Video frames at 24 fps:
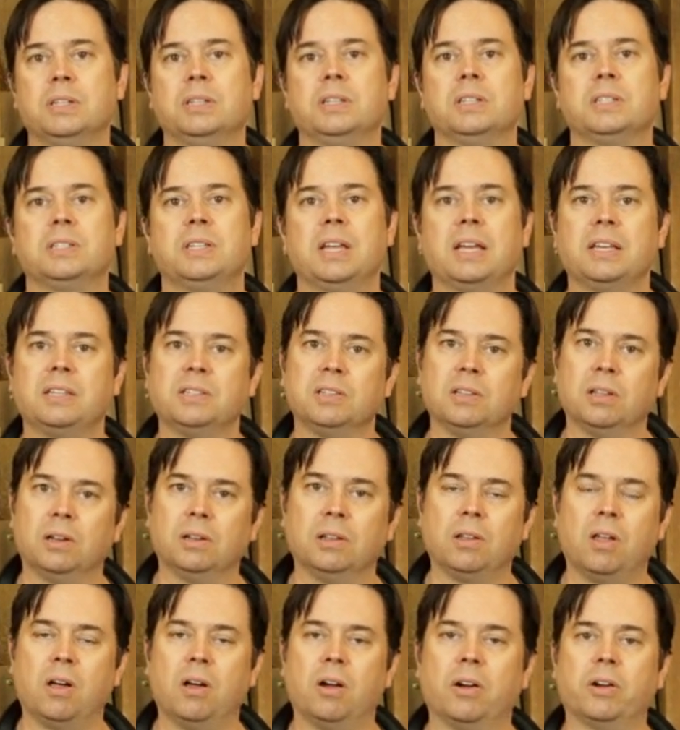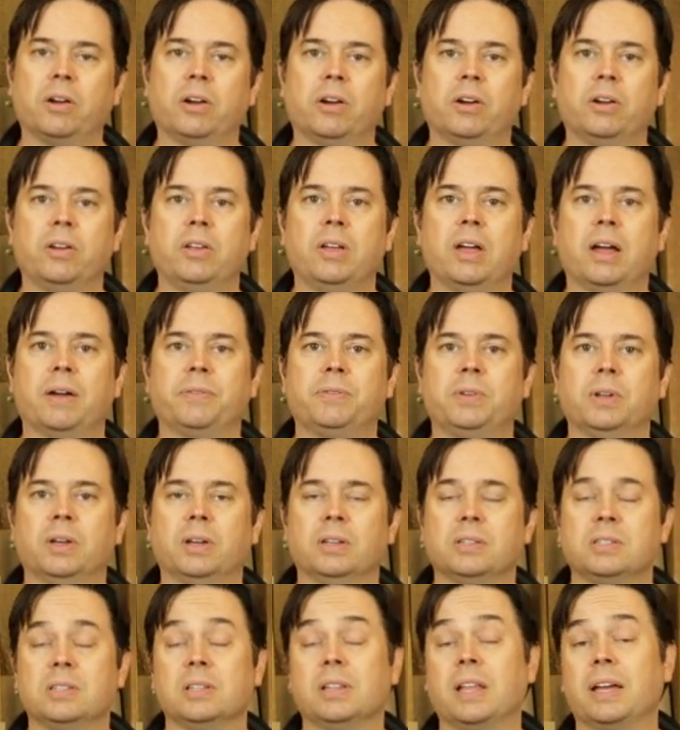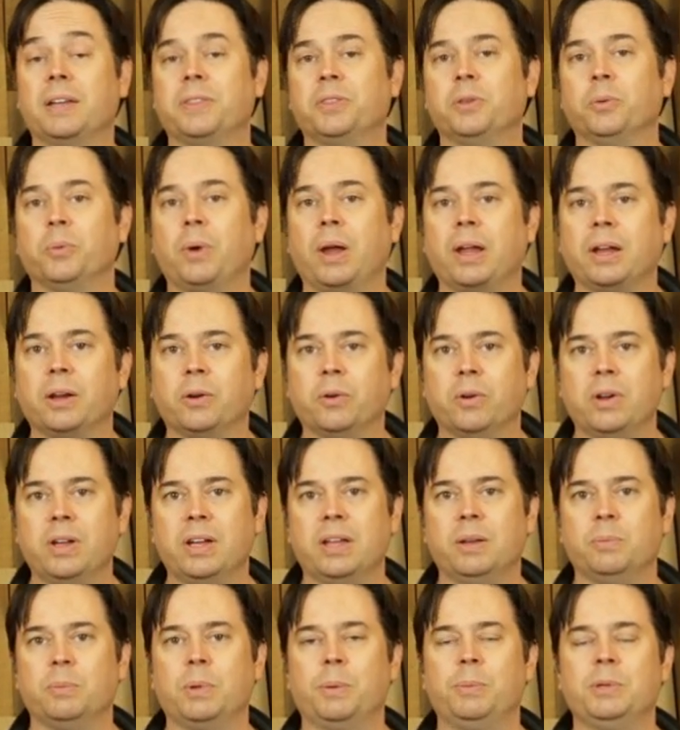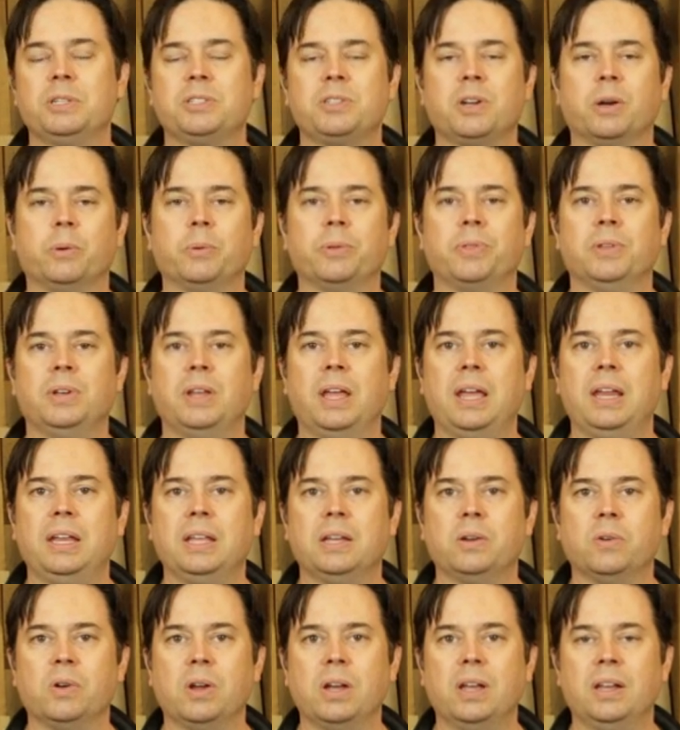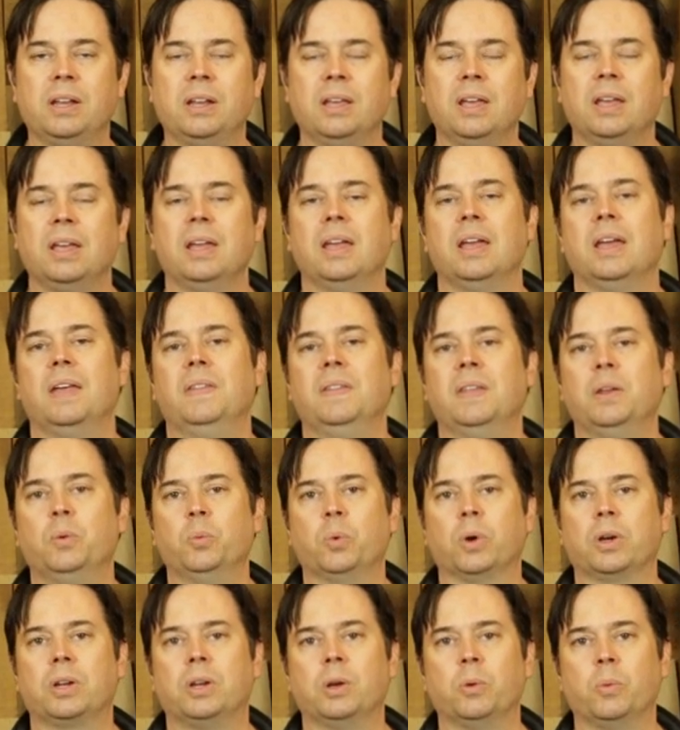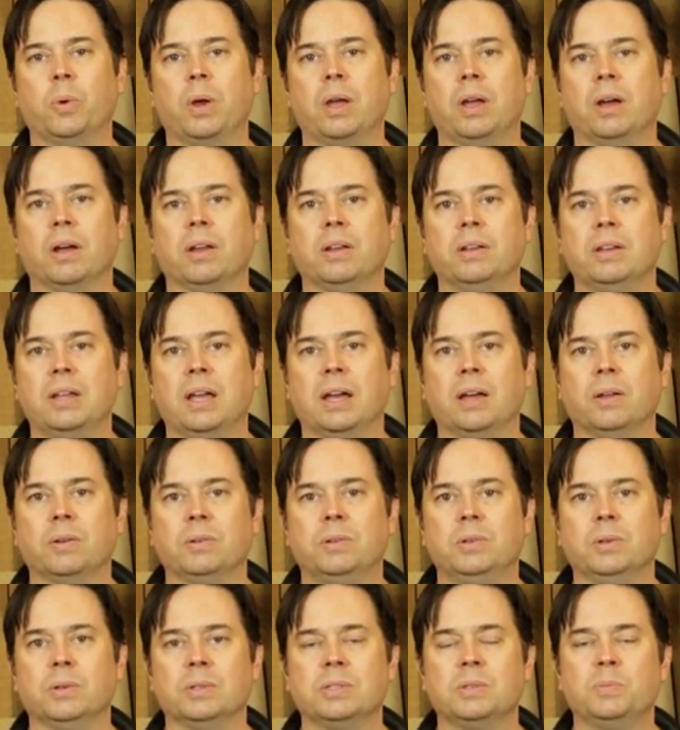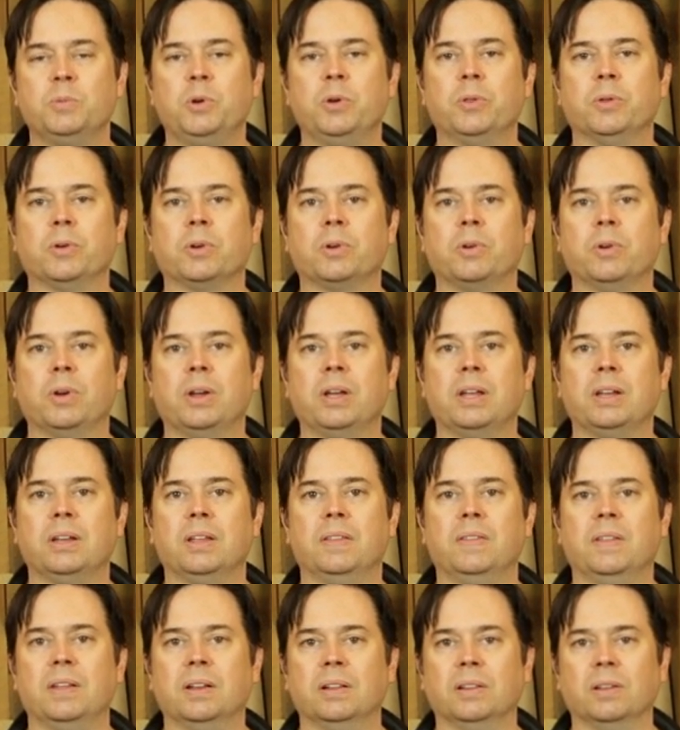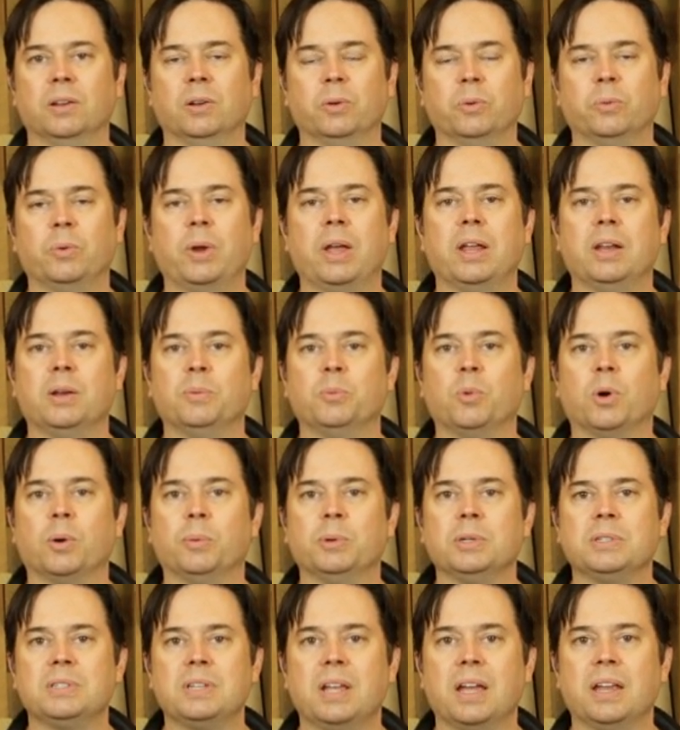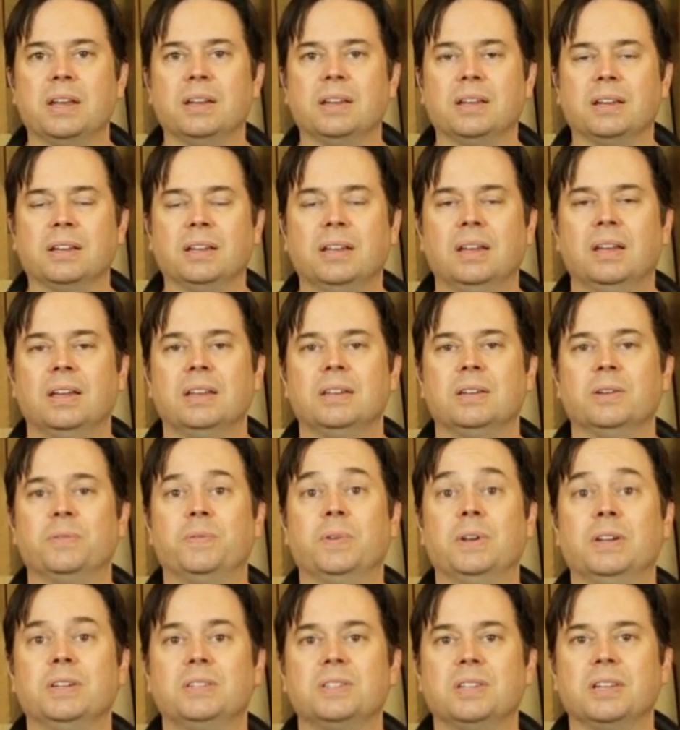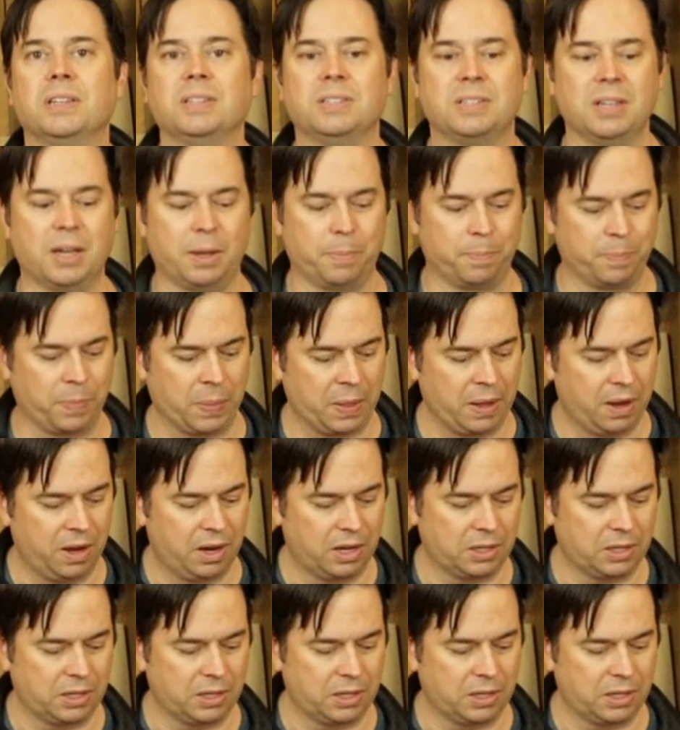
It just takes a little longer. You have to select the right grit, maybe start with an eighty grit and then work your way on down to a smoother grit and then a little random orbit sanding to finish things up.